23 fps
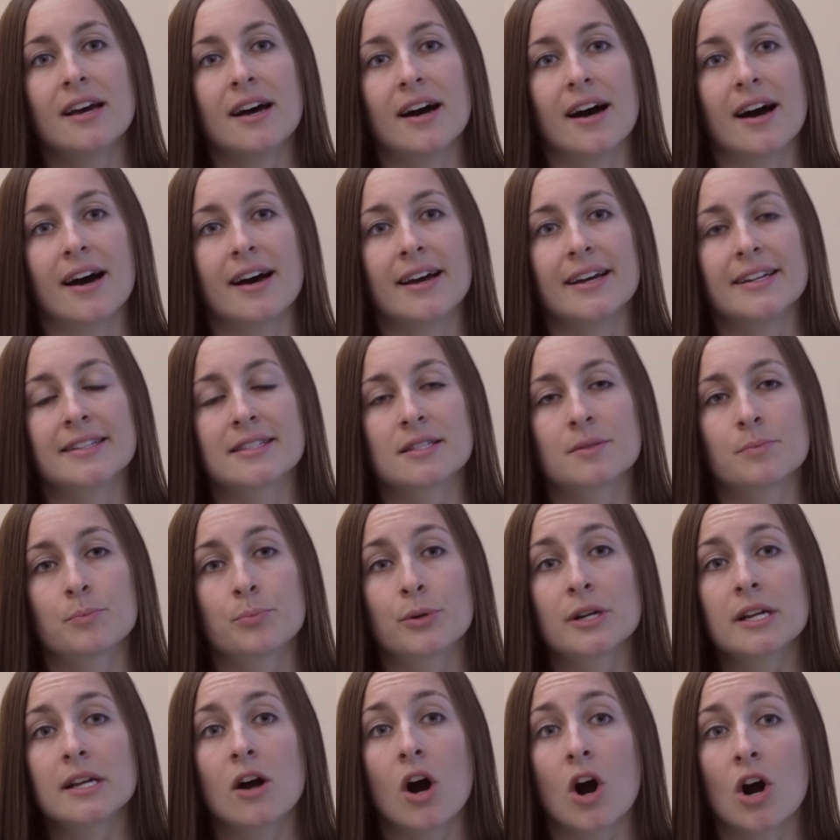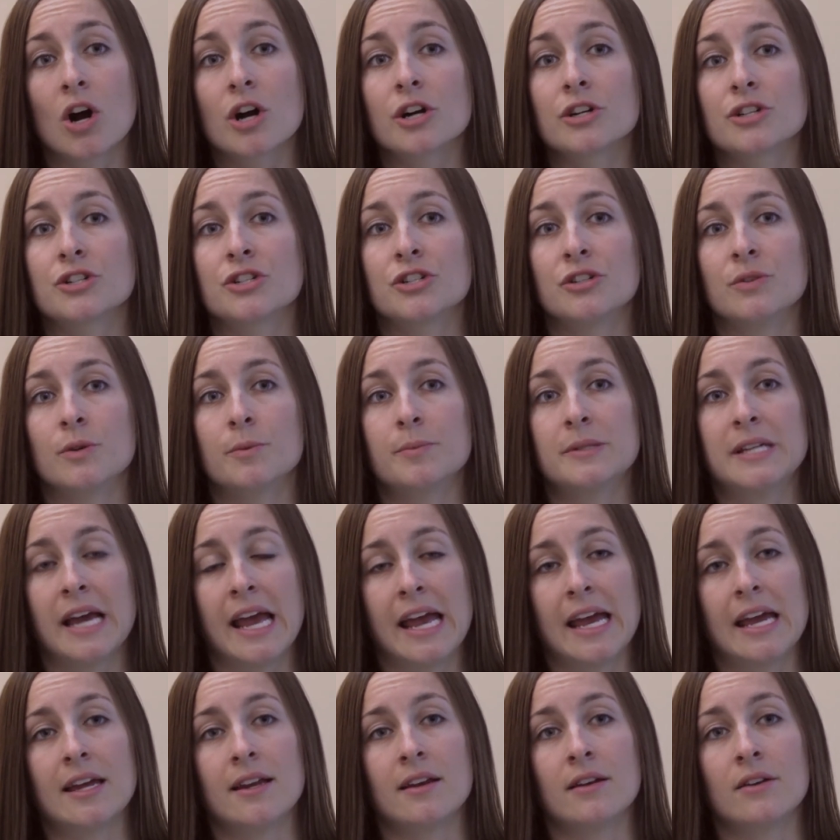uh, it's pretty hard to
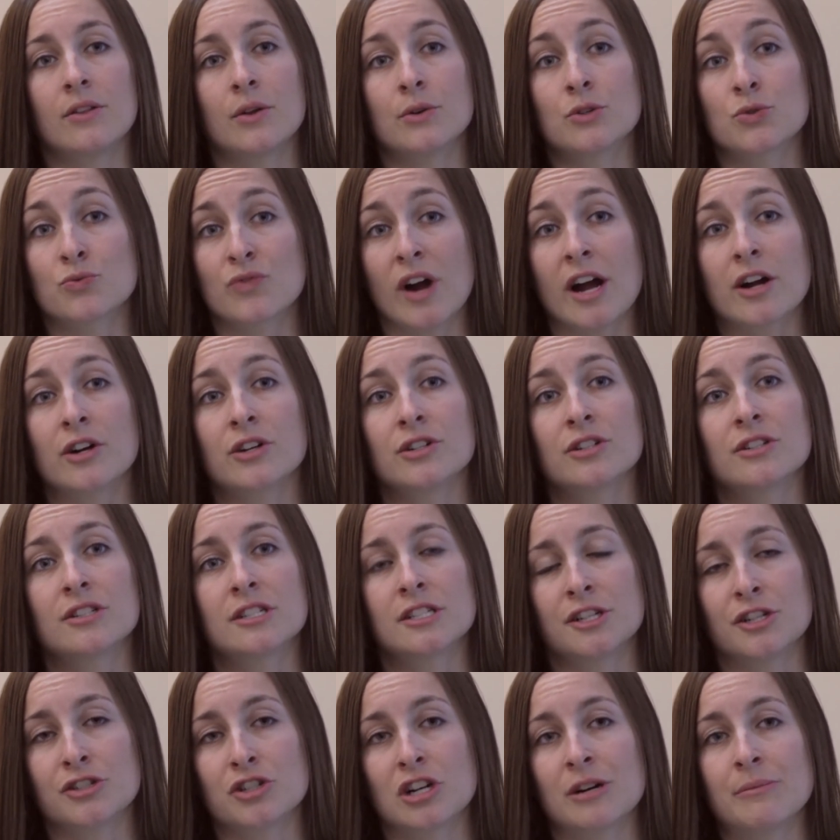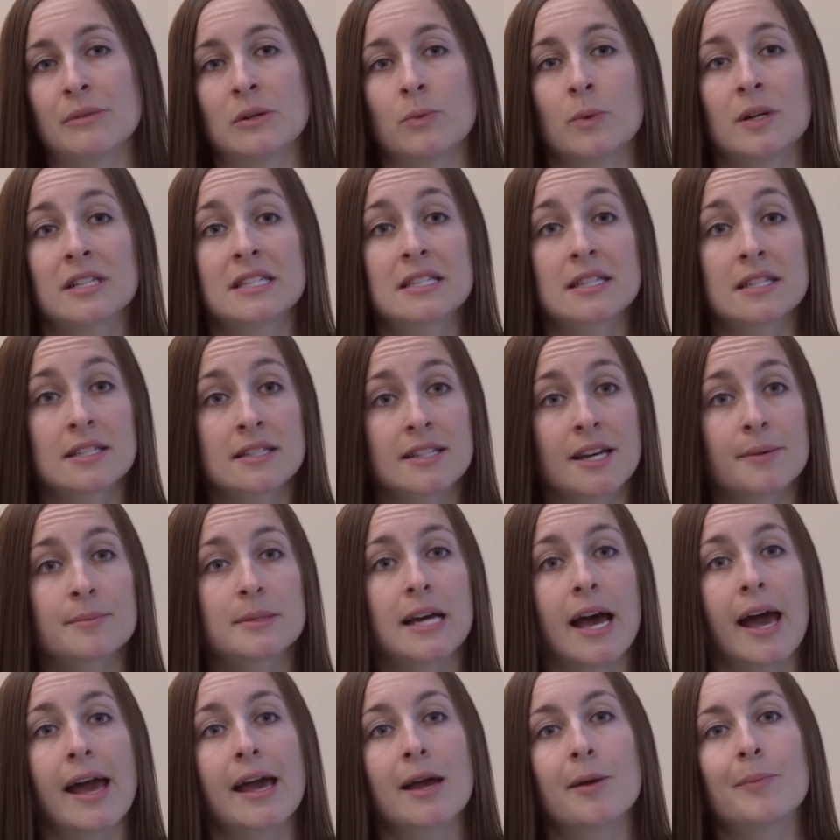obtain those records to determine what's the
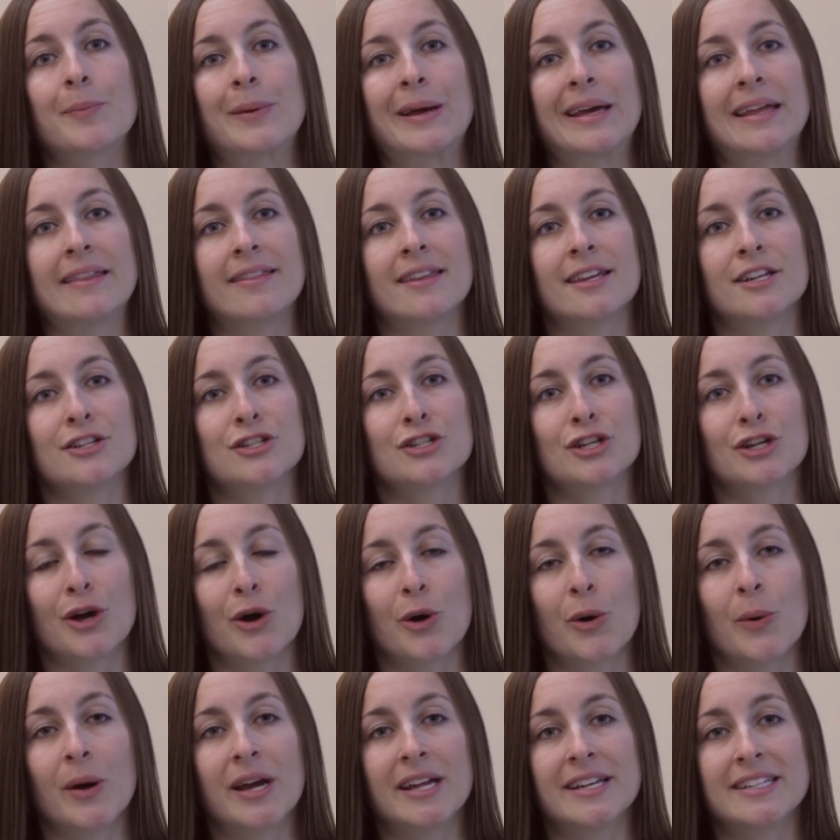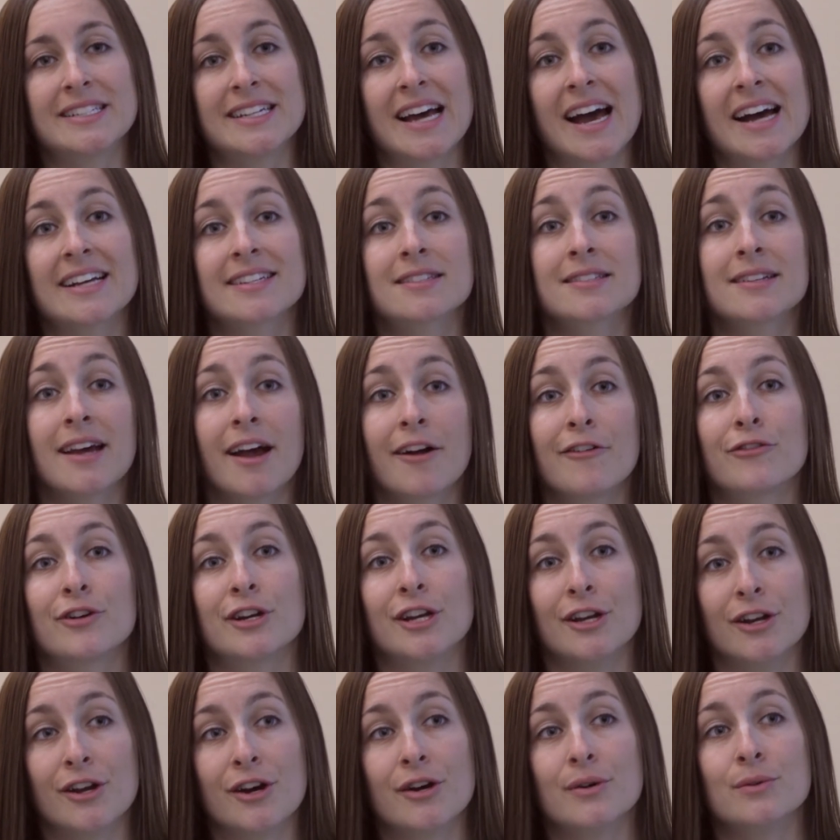subtype and then to go and test every
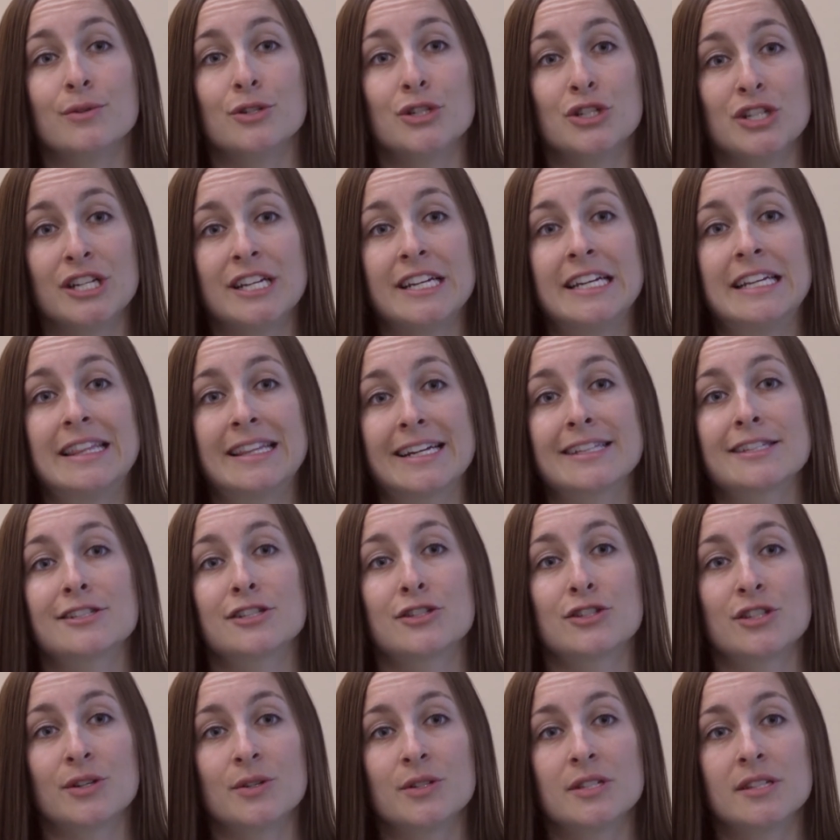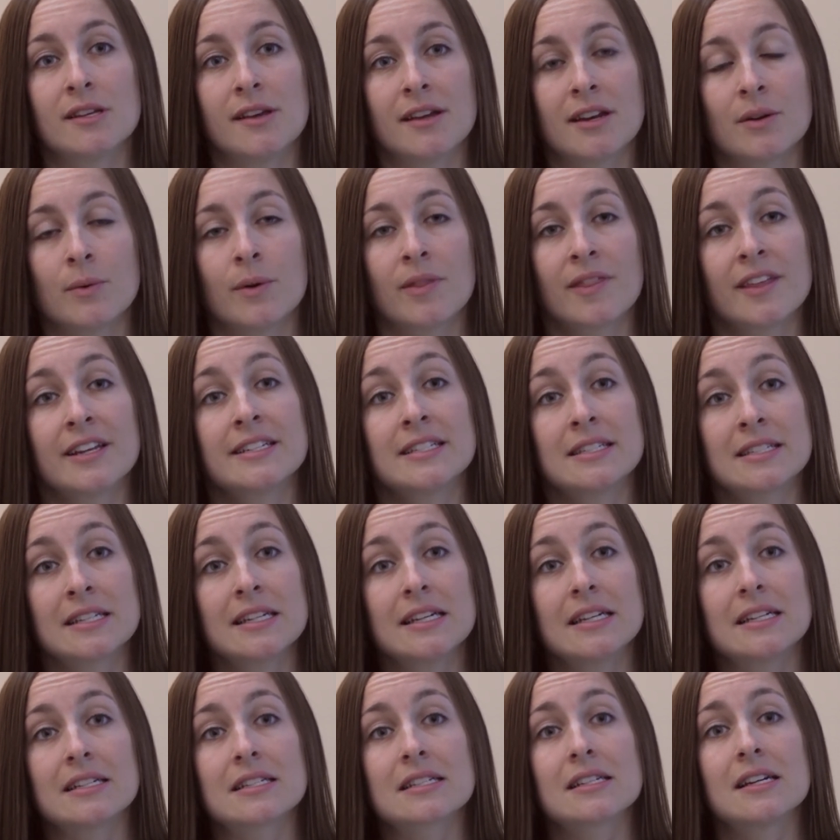known gene that's associated with the
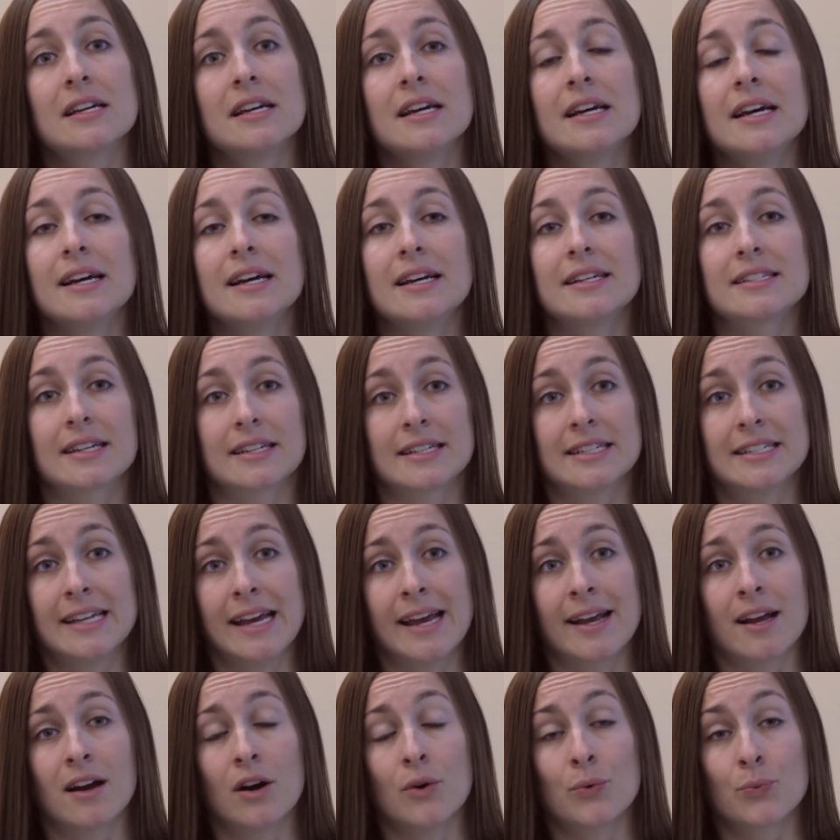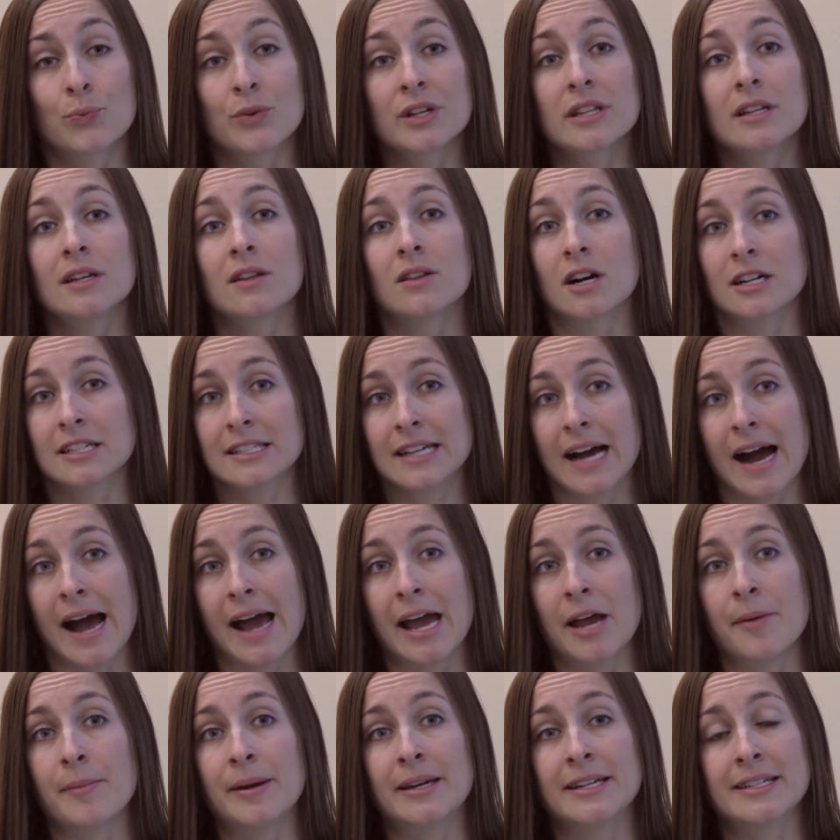disease is going to take a really long
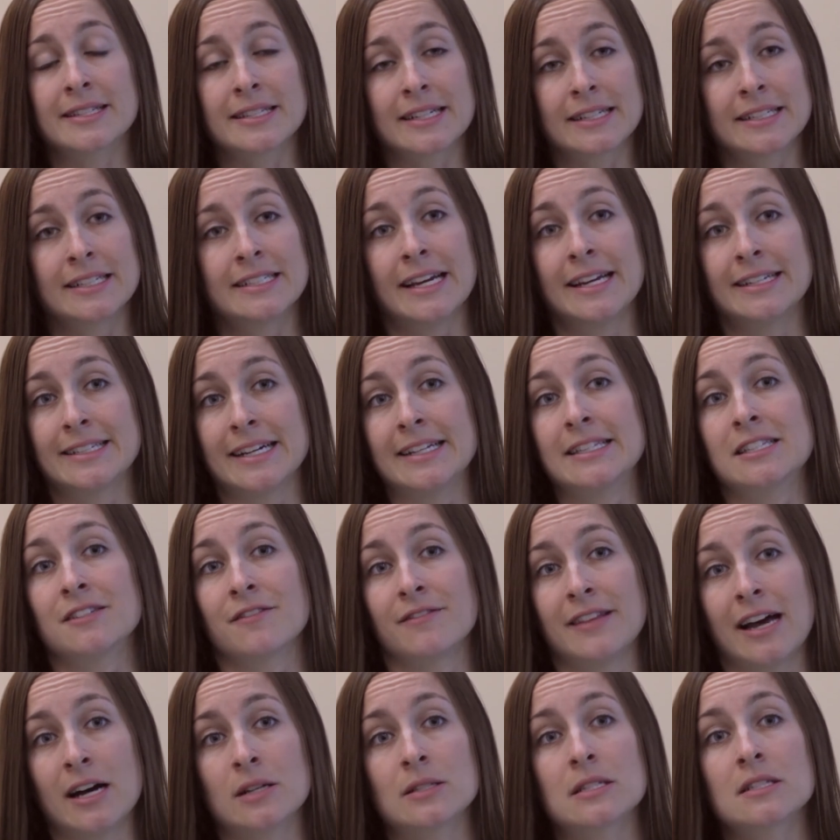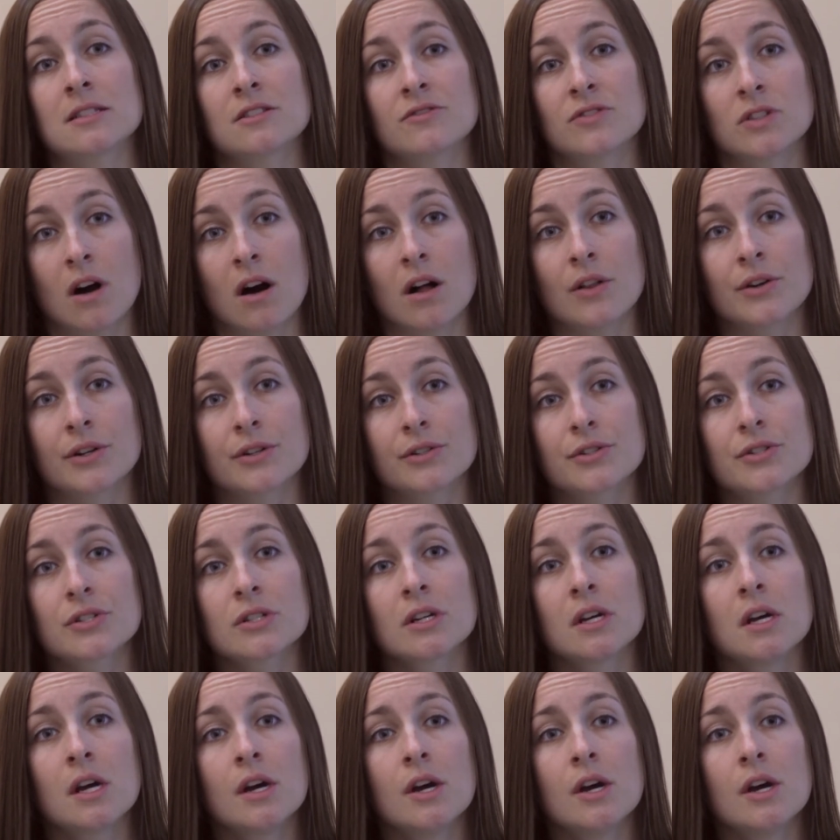time and it's going to take tens of thousands of dollars.